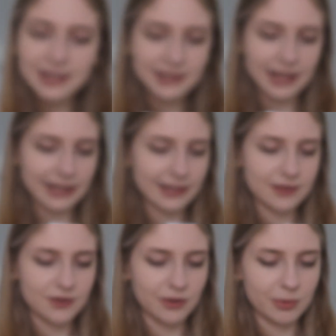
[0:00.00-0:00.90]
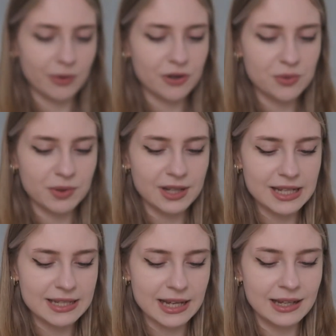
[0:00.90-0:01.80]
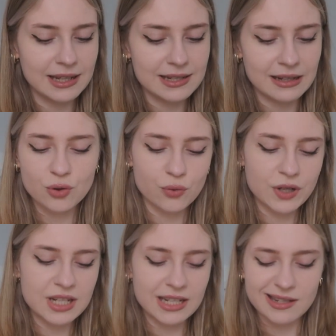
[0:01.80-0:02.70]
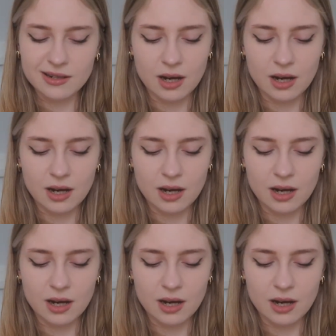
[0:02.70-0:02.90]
say it's superwash, but they say it's like treated,